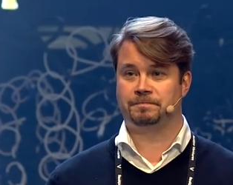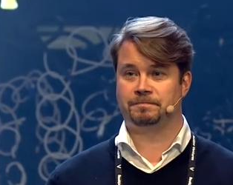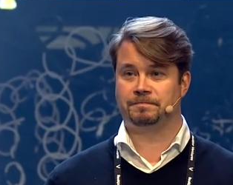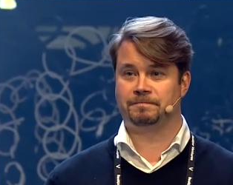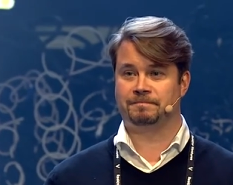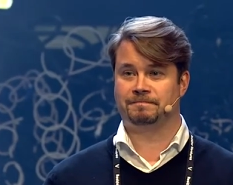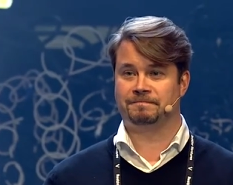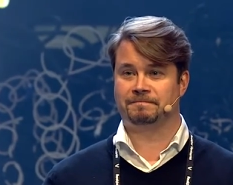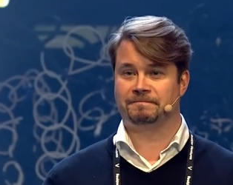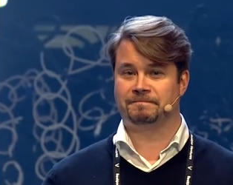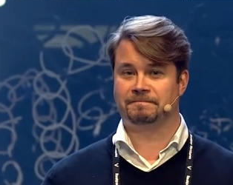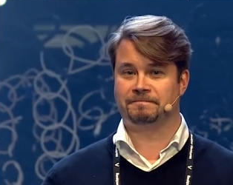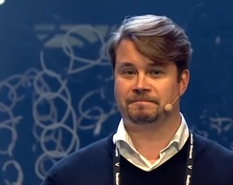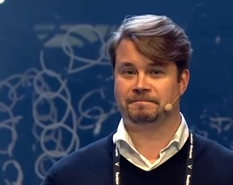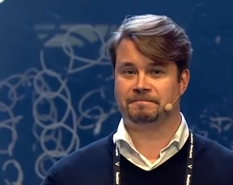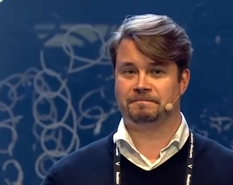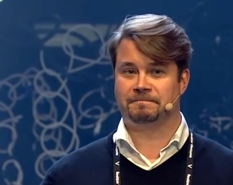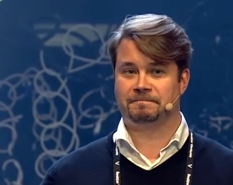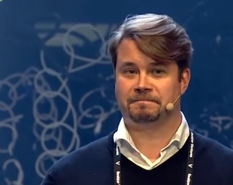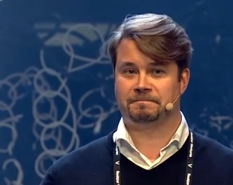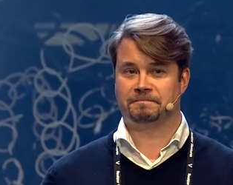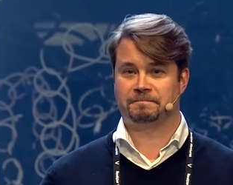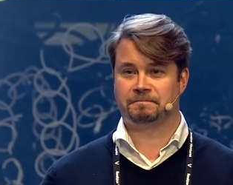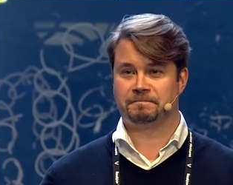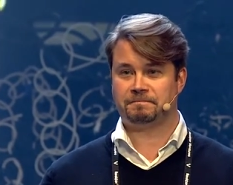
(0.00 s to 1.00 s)

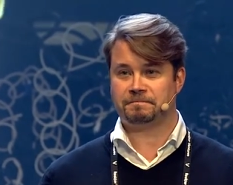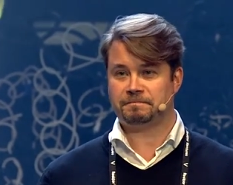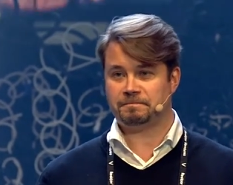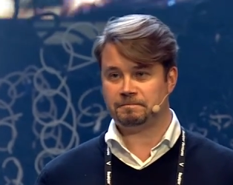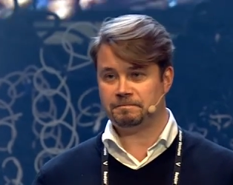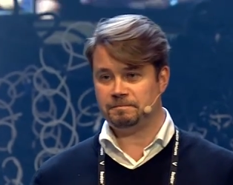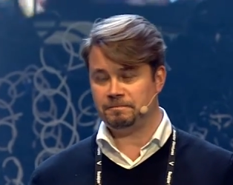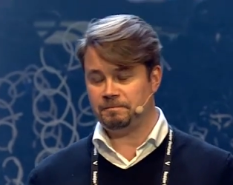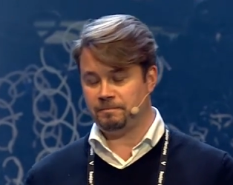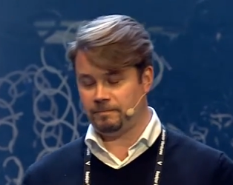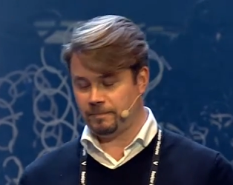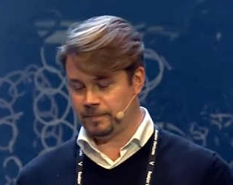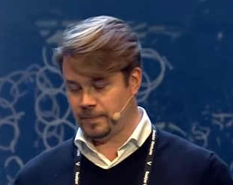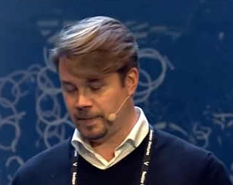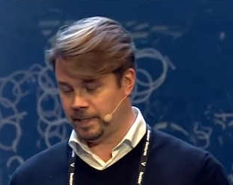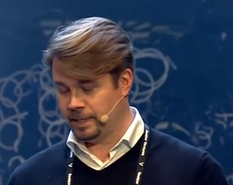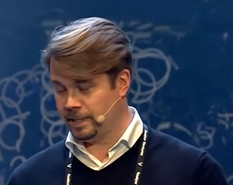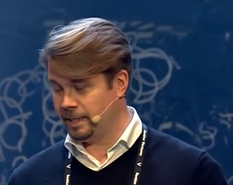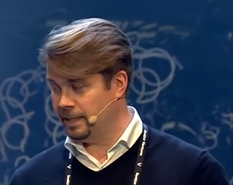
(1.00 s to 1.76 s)
No one is speaking in this clip.